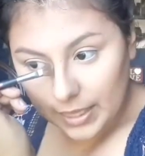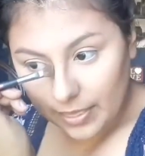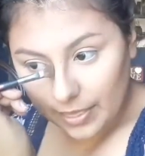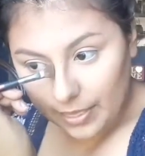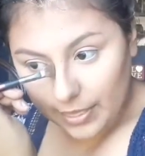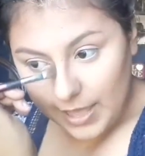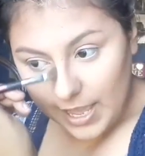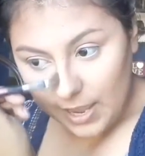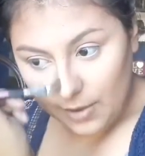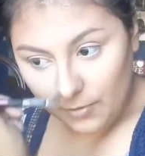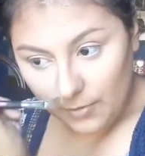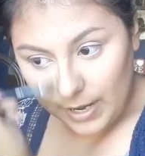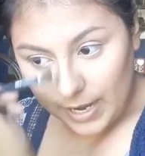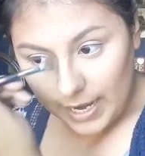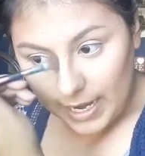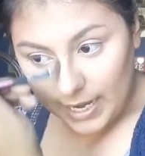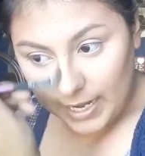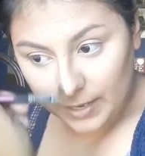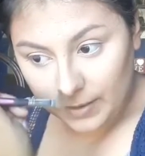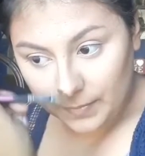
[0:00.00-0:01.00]
That
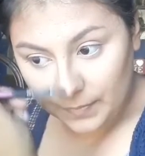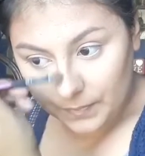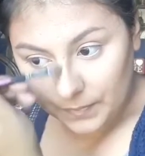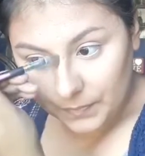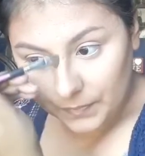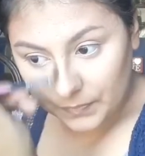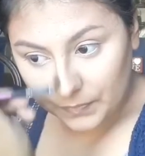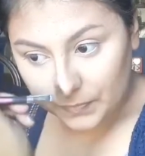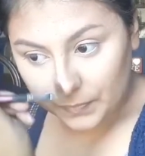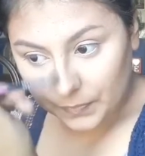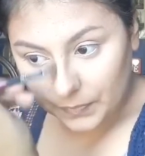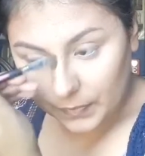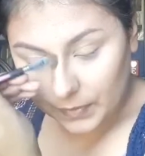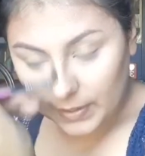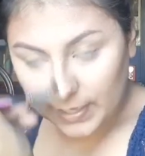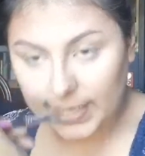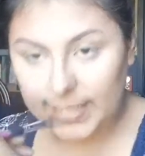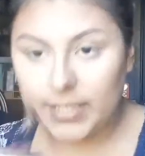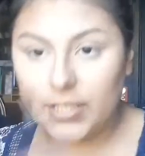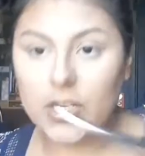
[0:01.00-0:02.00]
way,
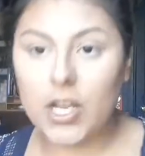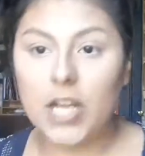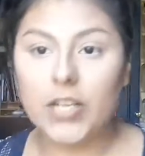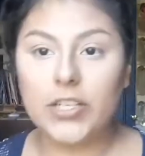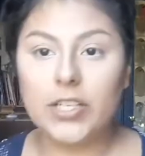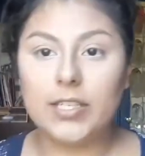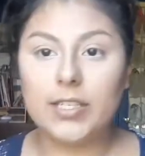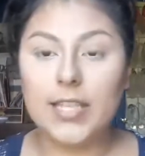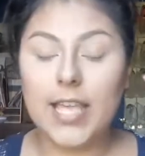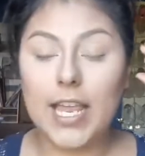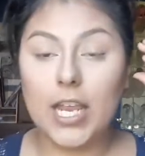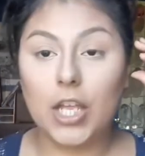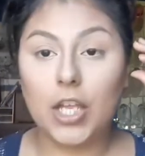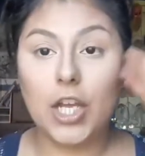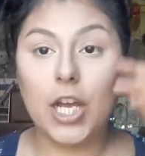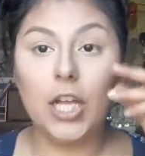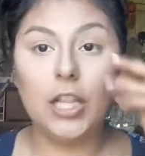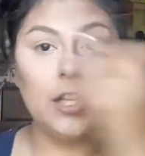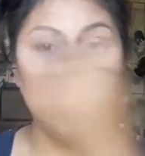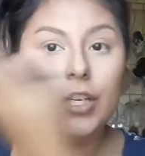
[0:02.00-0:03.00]
it's not just like
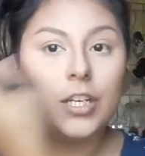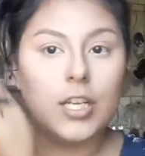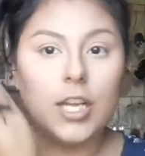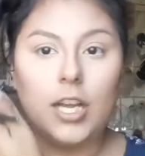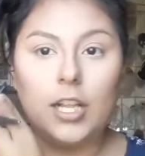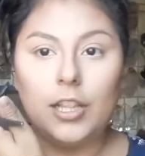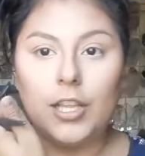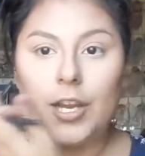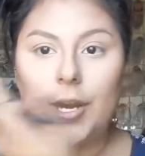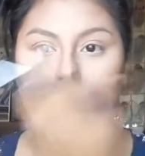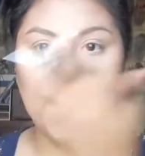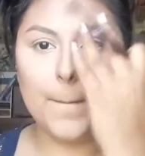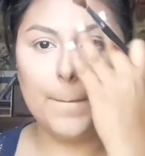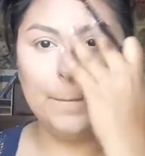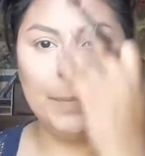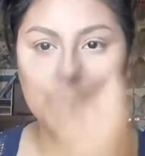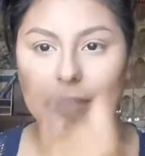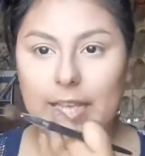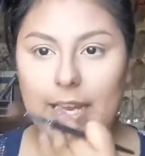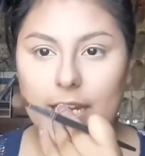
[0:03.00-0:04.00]
color, color,
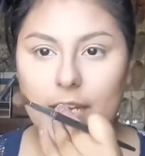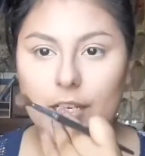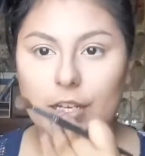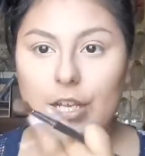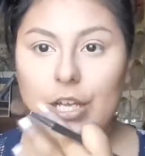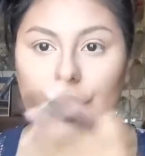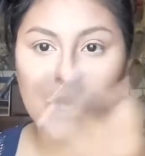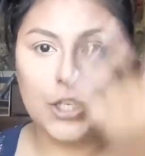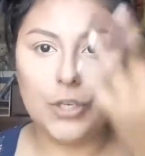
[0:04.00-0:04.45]
blank.